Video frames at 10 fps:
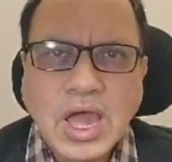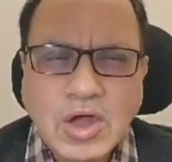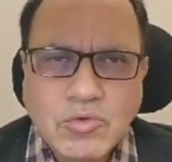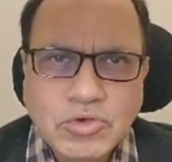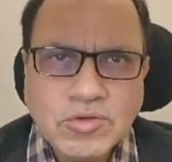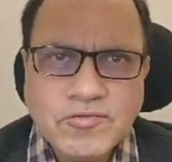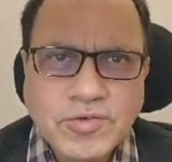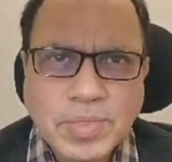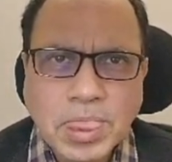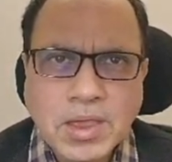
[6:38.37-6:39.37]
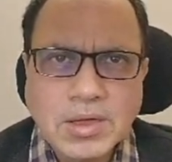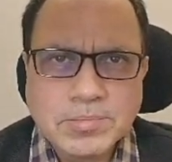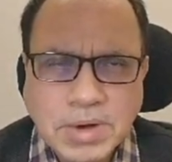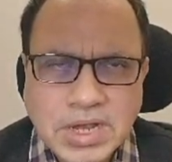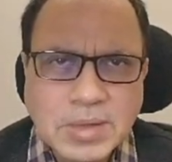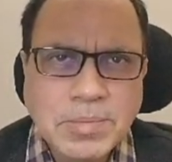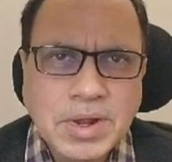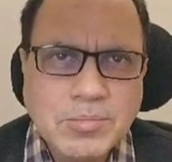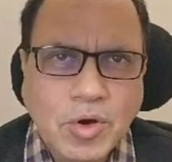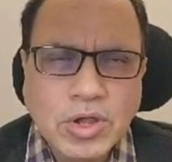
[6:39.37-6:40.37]
Out of multiple
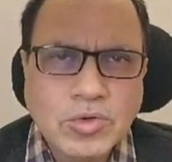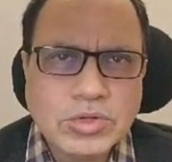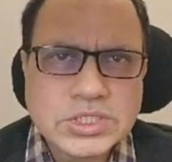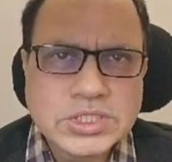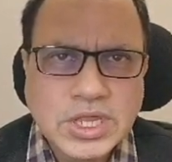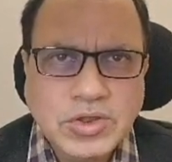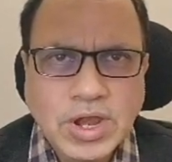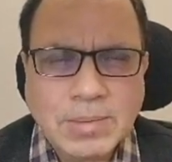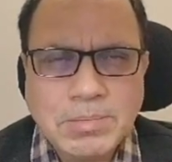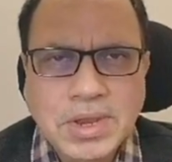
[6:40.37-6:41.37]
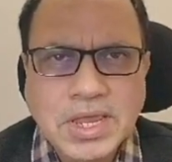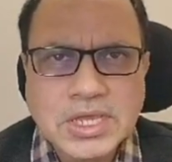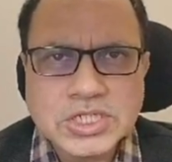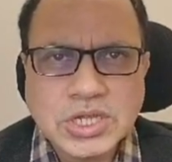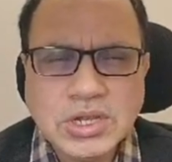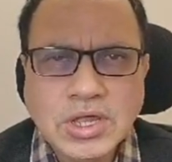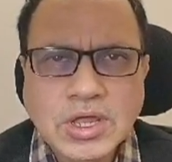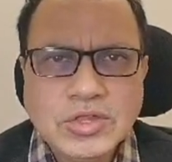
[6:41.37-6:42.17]
modules in your application,